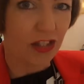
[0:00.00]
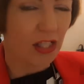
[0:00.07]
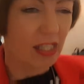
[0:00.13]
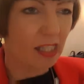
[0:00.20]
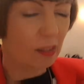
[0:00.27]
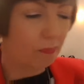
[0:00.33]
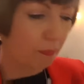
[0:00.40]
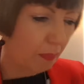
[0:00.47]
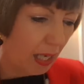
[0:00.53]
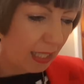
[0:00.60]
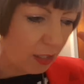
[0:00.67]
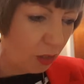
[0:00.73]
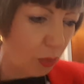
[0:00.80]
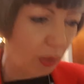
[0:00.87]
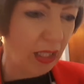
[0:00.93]
just by
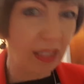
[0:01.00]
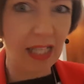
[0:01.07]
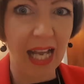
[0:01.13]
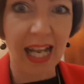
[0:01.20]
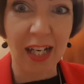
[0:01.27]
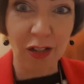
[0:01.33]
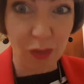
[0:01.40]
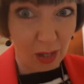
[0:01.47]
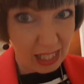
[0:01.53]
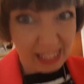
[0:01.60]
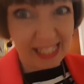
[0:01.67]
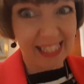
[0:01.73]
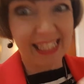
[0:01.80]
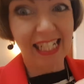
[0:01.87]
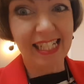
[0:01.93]
knowing that and
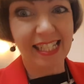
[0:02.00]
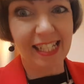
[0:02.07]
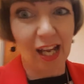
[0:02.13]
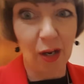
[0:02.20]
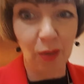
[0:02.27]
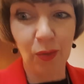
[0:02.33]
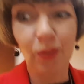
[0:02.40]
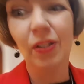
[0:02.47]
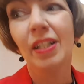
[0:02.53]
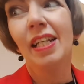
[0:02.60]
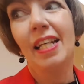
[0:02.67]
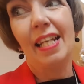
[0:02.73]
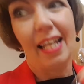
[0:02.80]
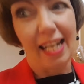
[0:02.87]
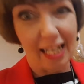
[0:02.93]
writing it
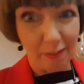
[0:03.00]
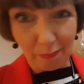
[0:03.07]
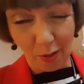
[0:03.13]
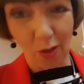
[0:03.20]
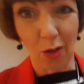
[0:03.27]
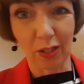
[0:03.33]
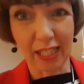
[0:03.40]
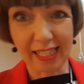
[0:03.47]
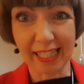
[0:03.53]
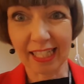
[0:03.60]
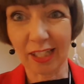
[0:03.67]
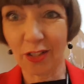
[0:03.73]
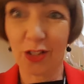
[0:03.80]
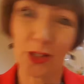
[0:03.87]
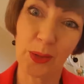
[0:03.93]
down in my holiday
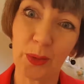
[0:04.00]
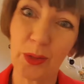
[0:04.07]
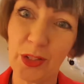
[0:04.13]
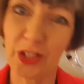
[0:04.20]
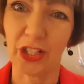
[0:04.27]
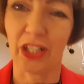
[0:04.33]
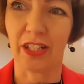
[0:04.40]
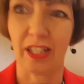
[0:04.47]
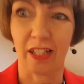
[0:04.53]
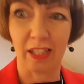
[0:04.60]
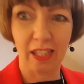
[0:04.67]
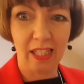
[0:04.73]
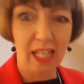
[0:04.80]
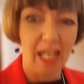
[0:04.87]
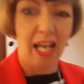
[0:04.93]
control
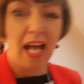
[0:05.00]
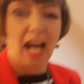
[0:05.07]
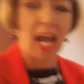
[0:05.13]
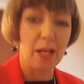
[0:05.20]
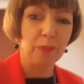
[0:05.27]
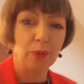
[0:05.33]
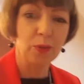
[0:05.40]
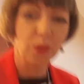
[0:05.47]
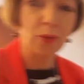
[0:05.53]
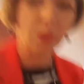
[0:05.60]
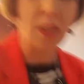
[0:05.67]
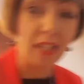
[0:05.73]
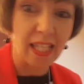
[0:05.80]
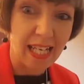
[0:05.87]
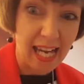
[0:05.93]
journal, I will know
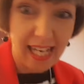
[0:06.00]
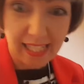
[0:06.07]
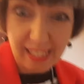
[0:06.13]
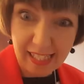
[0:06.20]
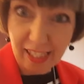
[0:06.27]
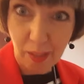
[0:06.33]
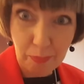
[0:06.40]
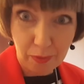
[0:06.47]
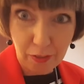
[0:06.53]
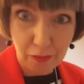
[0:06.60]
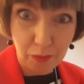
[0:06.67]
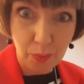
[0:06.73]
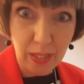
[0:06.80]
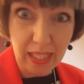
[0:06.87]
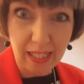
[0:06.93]
that the next couple
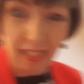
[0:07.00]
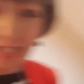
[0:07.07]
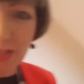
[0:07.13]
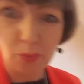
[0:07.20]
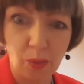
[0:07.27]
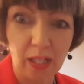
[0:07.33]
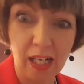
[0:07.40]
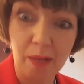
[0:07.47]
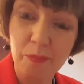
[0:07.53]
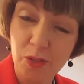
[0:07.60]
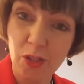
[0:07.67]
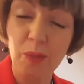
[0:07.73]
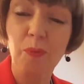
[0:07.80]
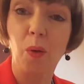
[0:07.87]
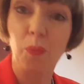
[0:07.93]
of weeks, when I'm
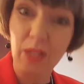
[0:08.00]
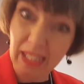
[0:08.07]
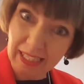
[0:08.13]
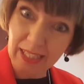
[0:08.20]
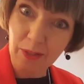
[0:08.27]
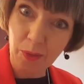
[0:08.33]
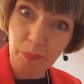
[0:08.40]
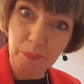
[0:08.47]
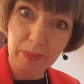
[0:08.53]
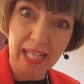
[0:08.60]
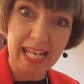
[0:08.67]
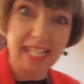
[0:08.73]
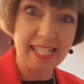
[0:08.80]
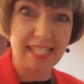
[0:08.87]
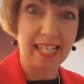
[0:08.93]
doing a weekly home
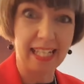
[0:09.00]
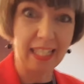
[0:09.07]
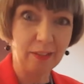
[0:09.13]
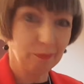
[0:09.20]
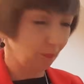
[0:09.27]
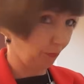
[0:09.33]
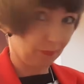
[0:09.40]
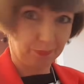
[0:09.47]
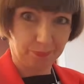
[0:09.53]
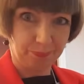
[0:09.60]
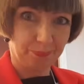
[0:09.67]
blessing,